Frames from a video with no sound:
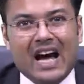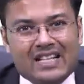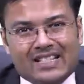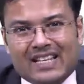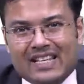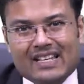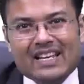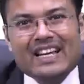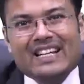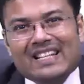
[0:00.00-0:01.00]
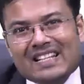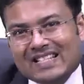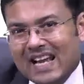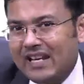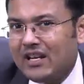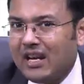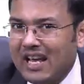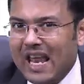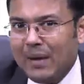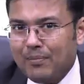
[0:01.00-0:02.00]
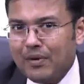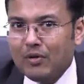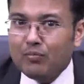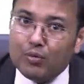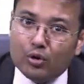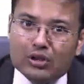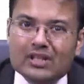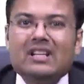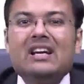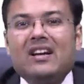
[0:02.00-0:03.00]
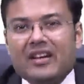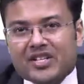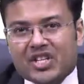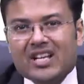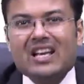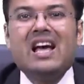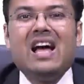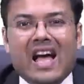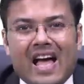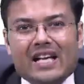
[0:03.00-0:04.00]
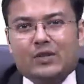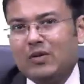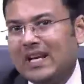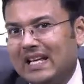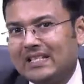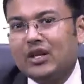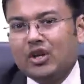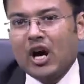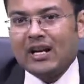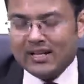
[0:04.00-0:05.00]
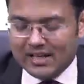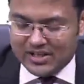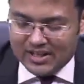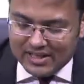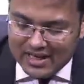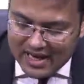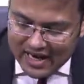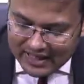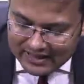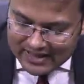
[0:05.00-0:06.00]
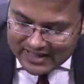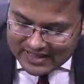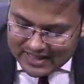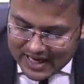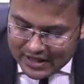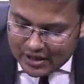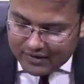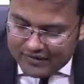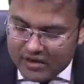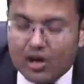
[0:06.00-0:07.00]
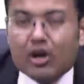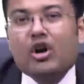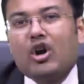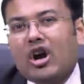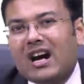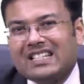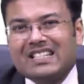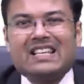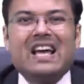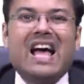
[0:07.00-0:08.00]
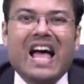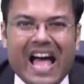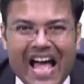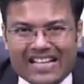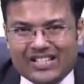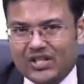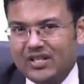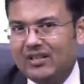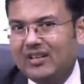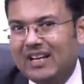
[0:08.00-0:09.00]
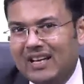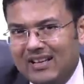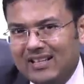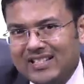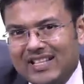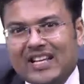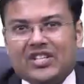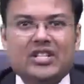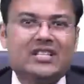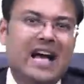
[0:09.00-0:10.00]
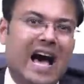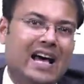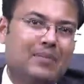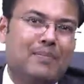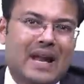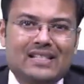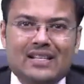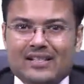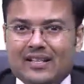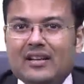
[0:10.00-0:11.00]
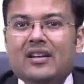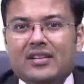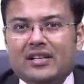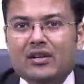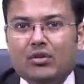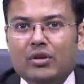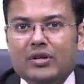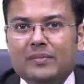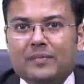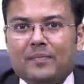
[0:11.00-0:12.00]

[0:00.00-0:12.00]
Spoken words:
are seen in intestinal clamp, both crushing as well as non-crushing, and these kind of cross-hatched serrations are present in needle holder.